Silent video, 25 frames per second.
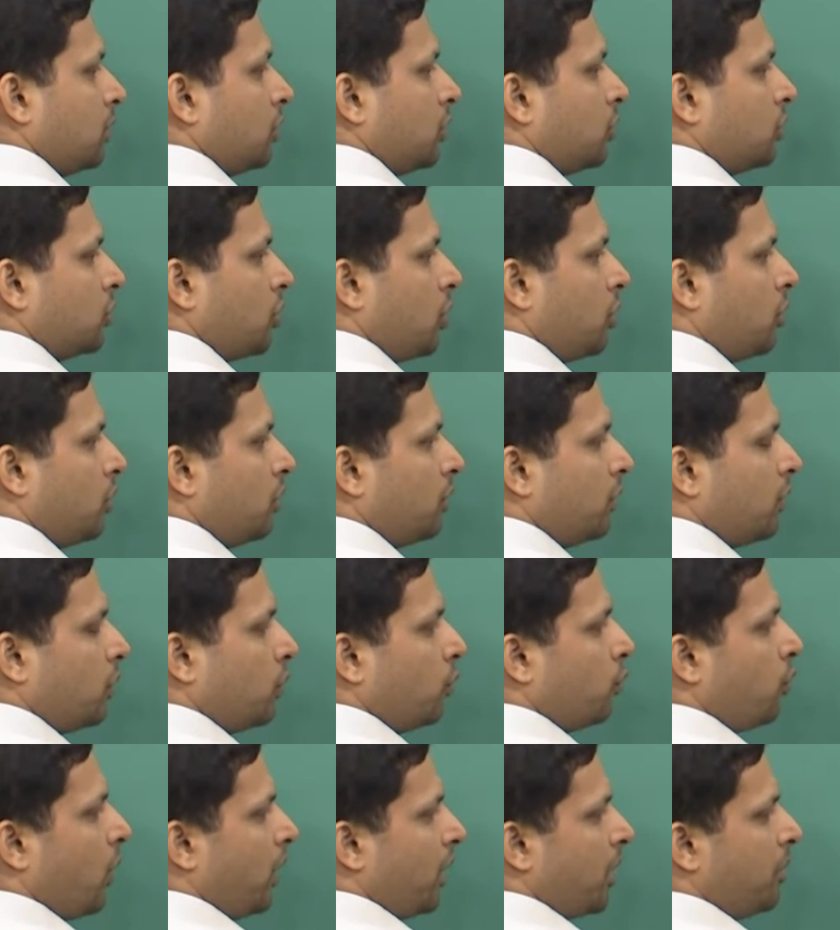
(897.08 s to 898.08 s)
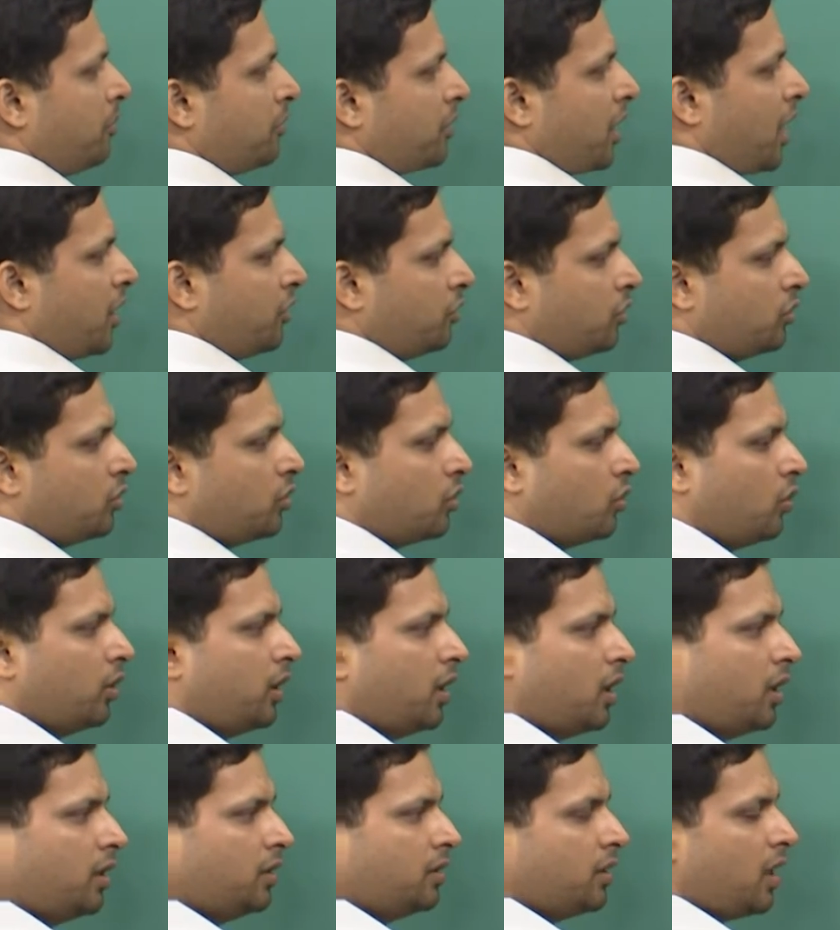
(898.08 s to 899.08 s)
So, what I am trying to show
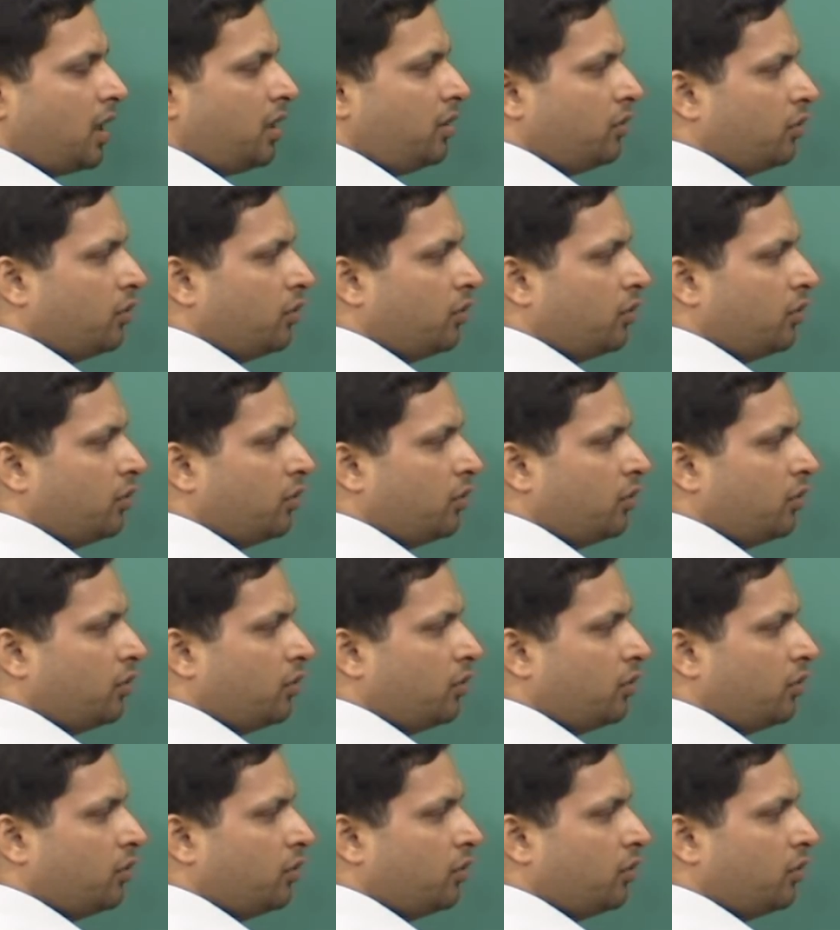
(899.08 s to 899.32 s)
here is that